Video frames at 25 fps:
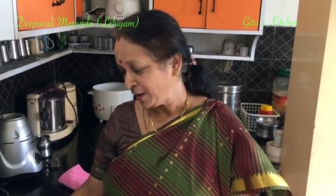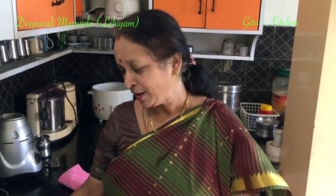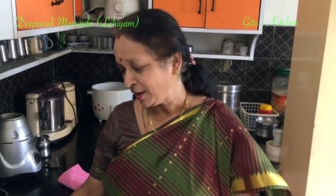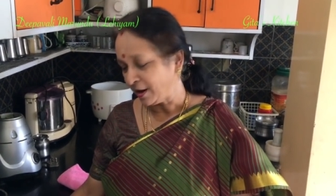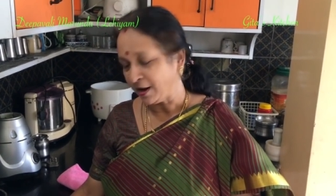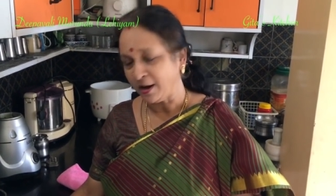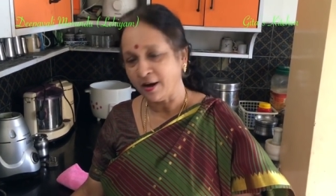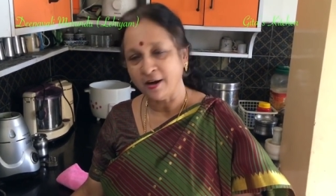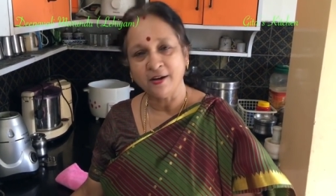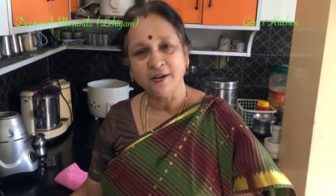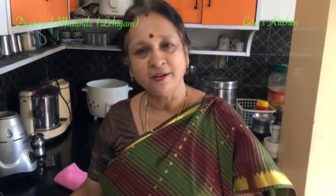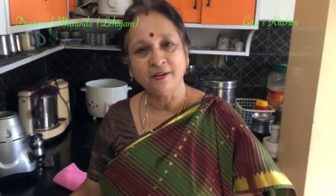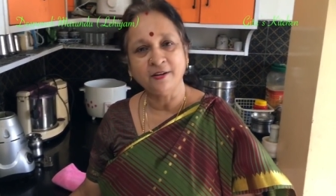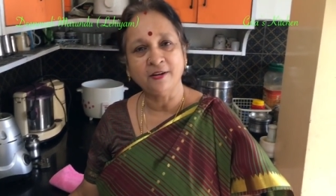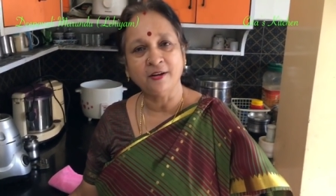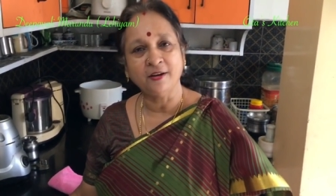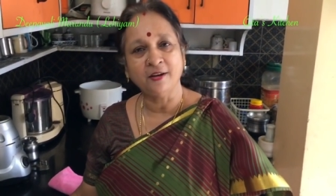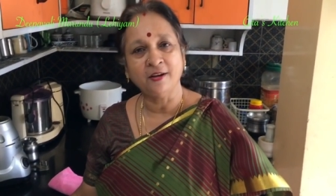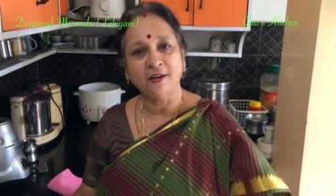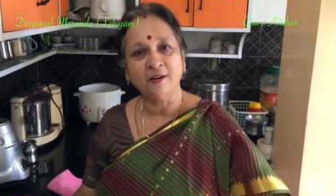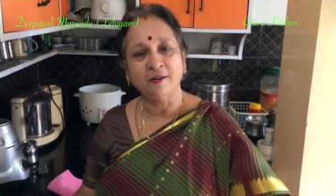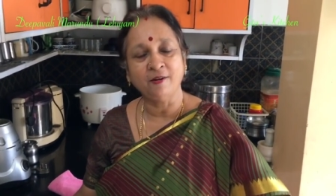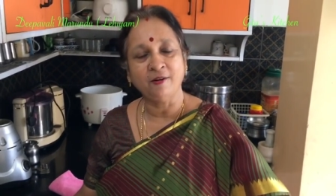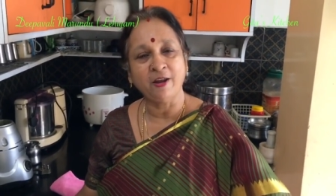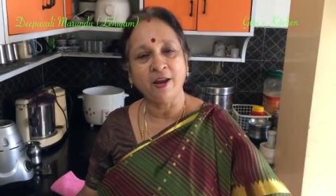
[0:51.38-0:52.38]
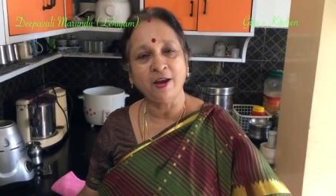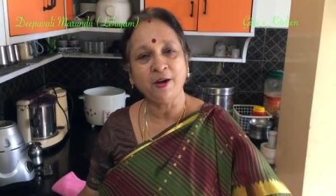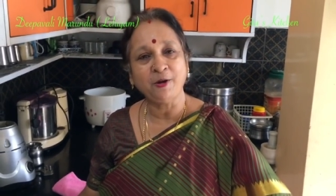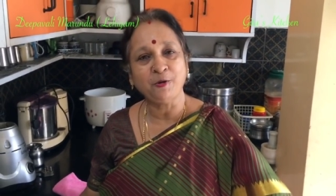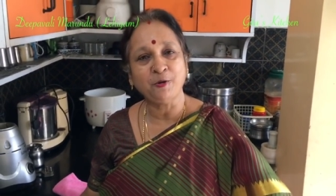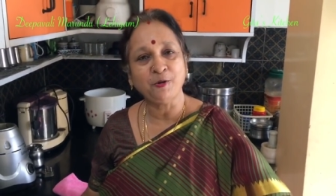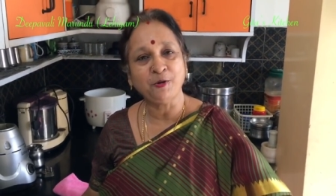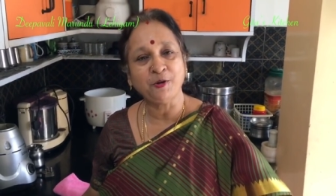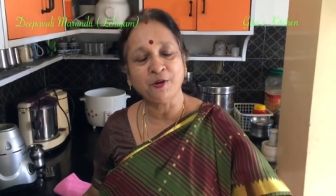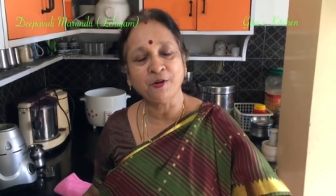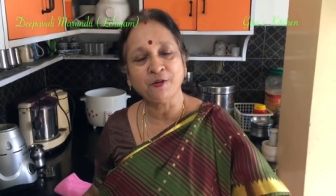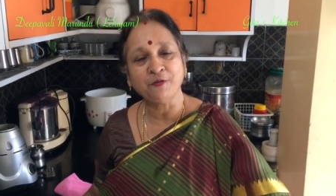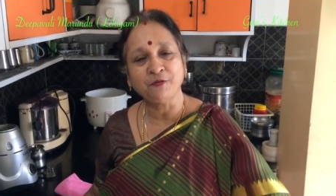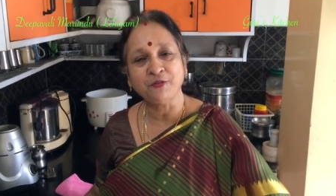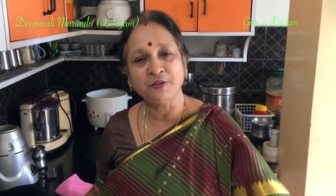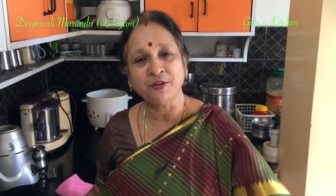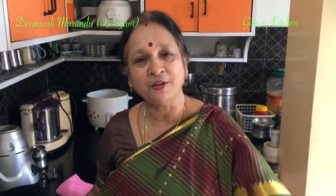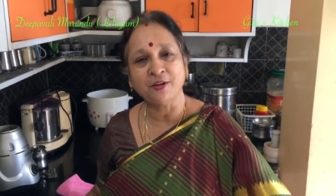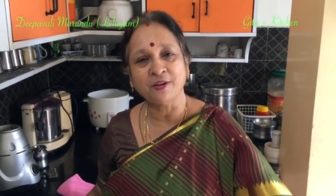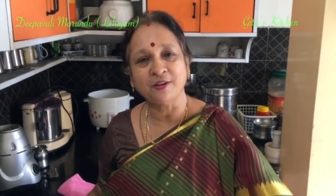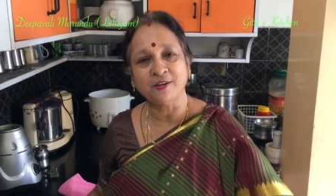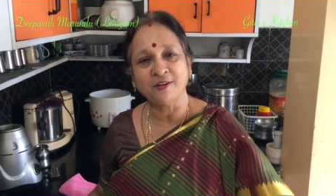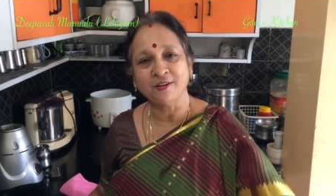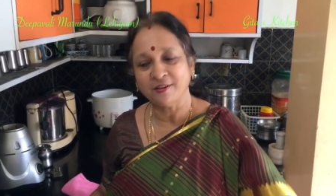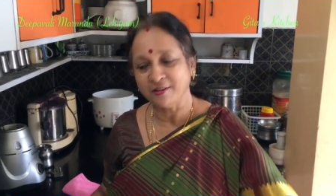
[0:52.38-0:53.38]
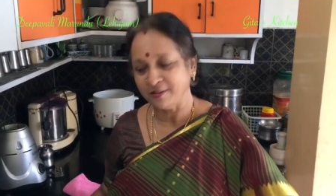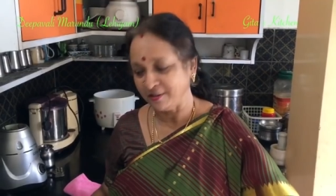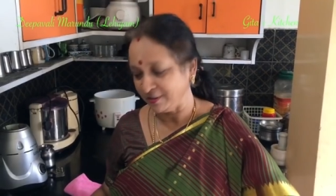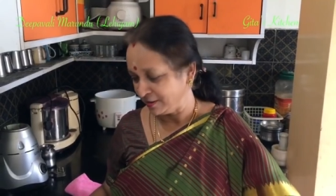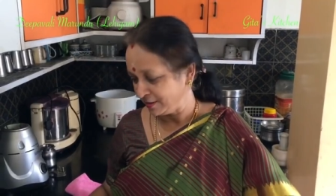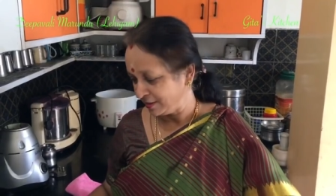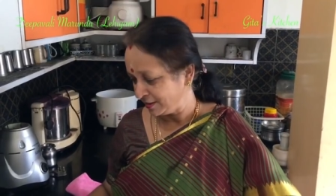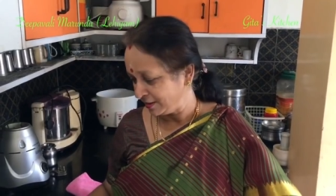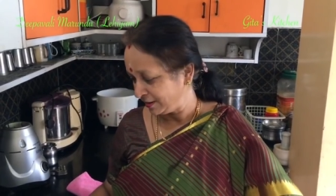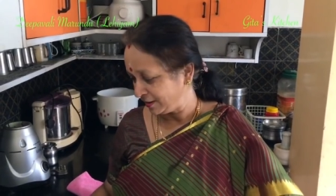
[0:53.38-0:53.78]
And I'd like to give the